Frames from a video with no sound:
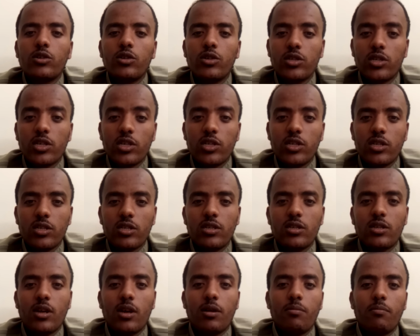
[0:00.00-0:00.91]
she
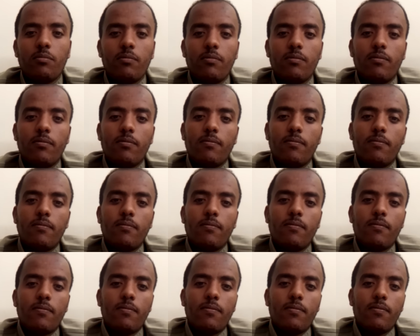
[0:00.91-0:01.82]
suggested I
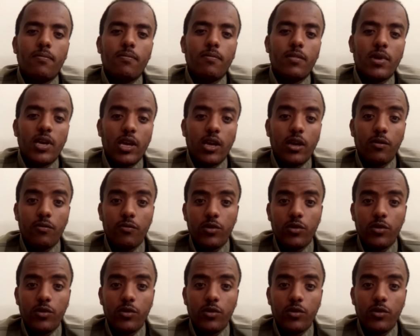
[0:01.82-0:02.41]
make